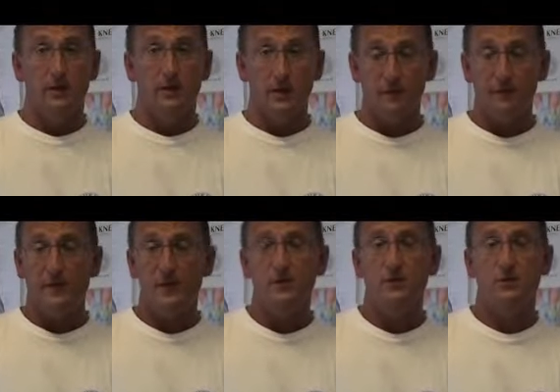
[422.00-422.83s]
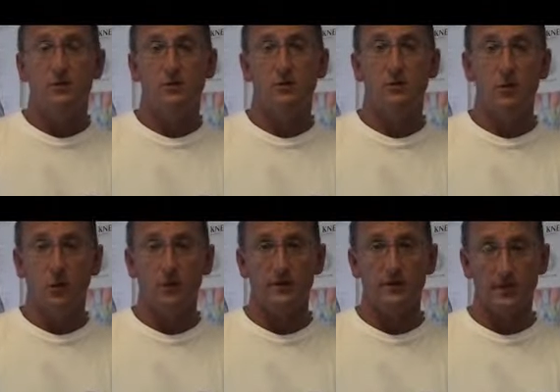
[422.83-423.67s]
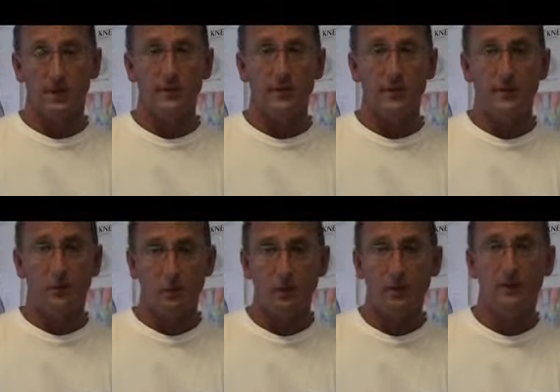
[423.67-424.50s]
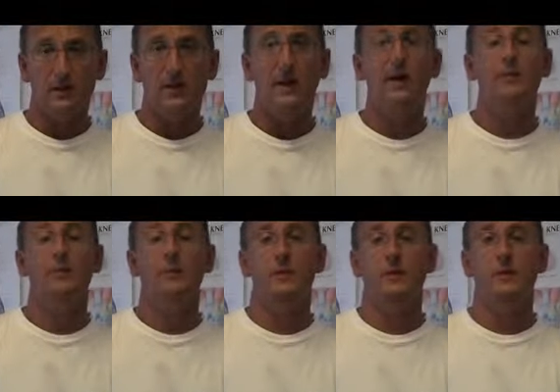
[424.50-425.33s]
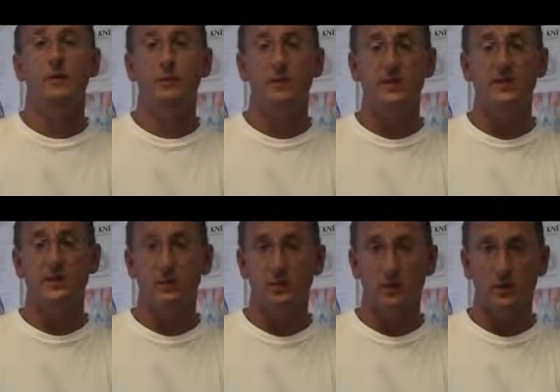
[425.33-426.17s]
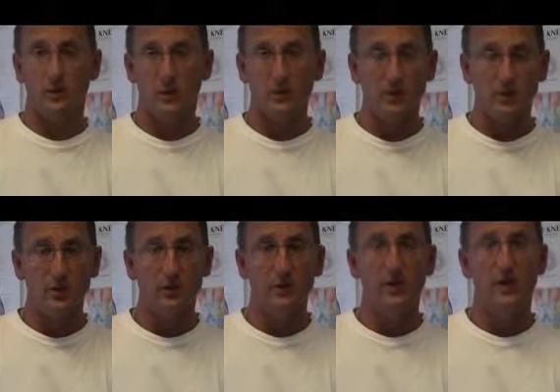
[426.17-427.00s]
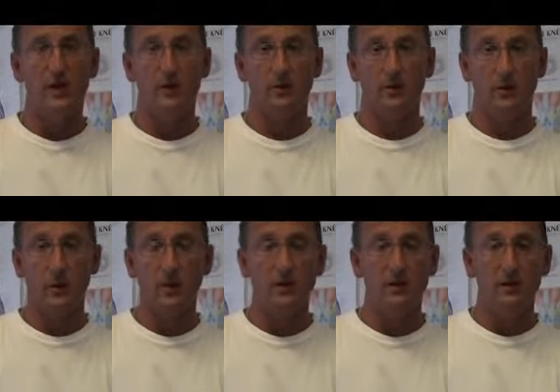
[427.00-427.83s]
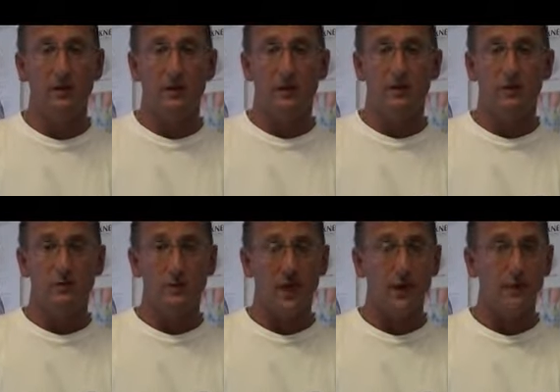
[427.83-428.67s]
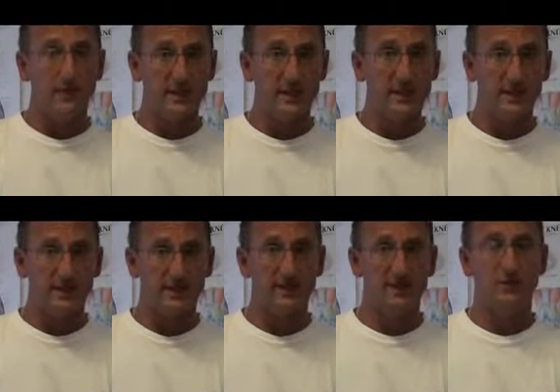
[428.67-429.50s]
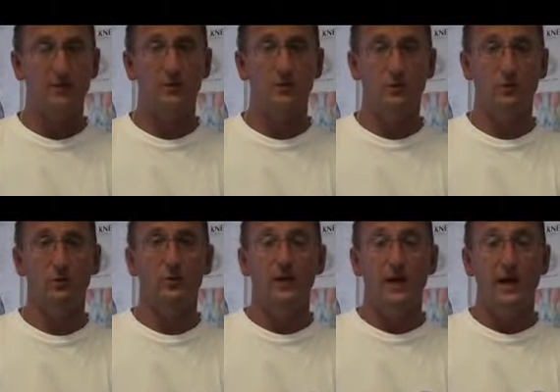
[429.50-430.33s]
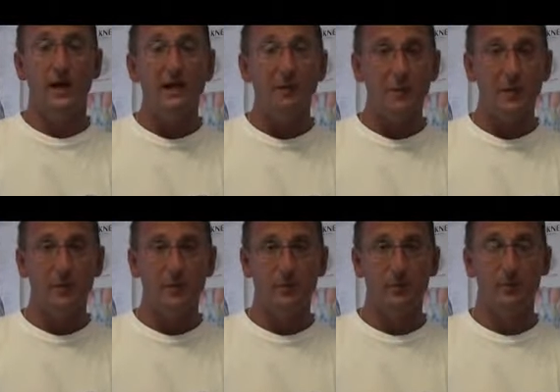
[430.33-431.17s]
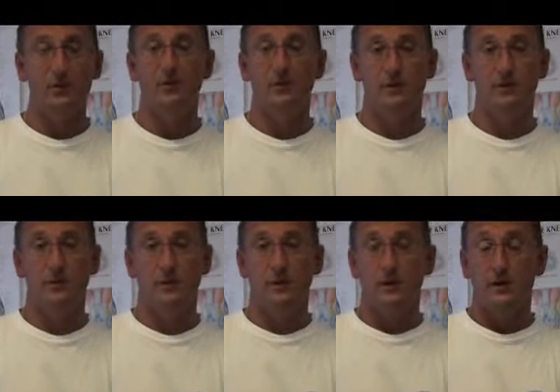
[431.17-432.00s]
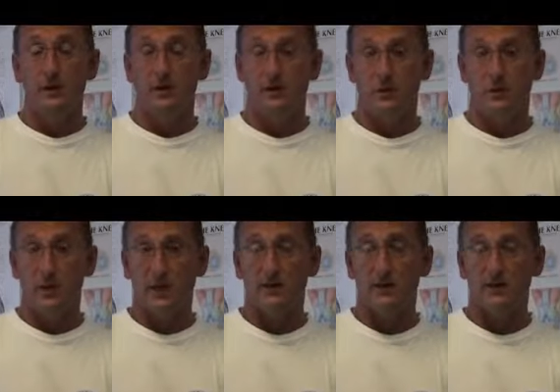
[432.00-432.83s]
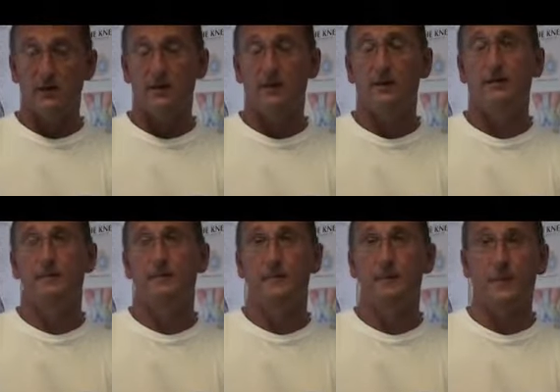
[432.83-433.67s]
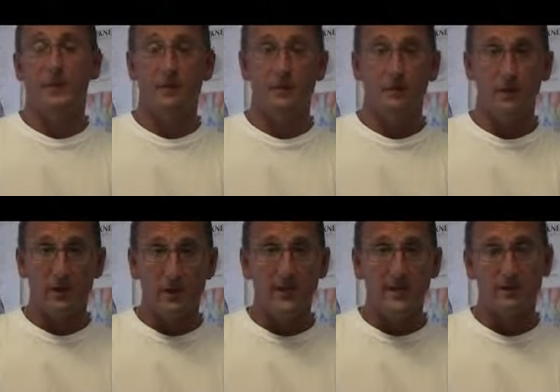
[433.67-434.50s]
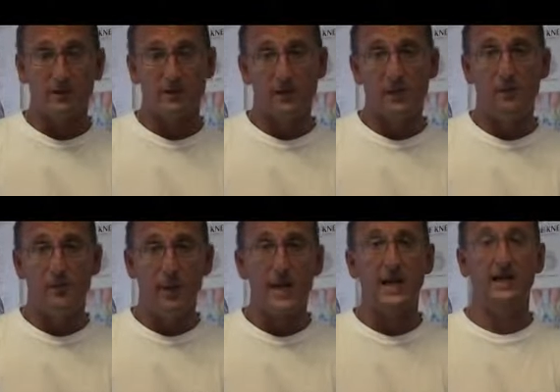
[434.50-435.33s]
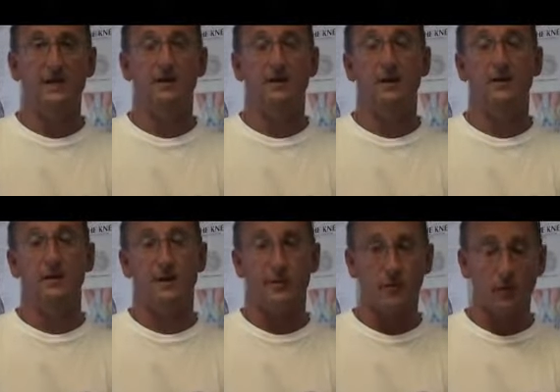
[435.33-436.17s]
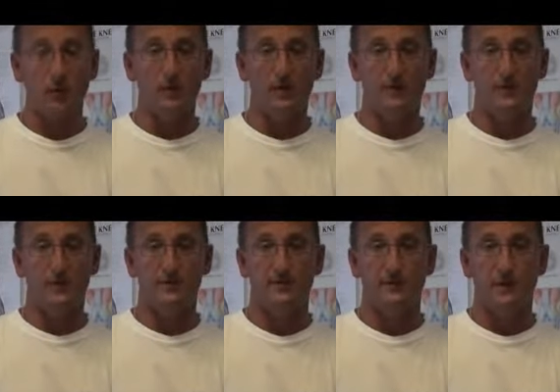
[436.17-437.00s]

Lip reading: be free to call us up and we will come and visit you, and we will show you how we use our techniques to help people to get release of their pain and their problems.